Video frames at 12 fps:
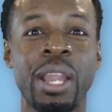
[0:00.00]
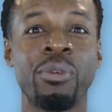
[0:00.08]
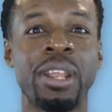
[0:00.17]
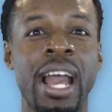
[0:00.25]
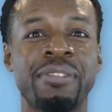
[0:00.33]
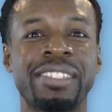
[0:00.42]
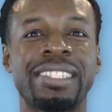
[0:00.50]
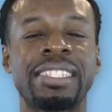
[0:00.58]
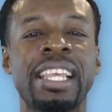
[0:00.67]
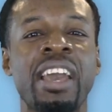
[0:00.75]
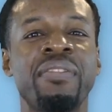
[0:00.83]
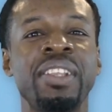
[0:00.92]
they would have
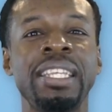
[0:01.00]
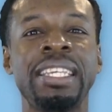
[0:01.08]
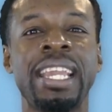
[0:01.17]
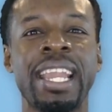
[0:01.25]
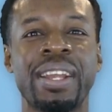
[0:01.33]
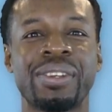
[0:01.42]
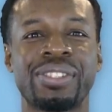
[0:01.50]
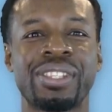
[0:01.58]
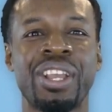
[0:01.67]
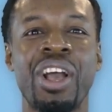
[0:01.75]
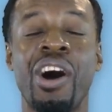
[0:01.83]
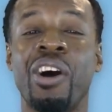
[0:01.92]
7 years
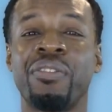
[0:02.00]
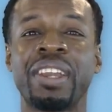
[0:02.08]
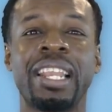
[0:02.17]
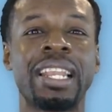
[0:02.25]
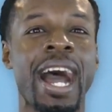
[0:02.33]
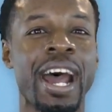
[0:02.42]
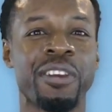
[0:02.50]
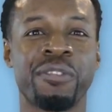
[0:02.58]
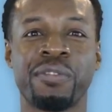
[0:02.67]
of a lot of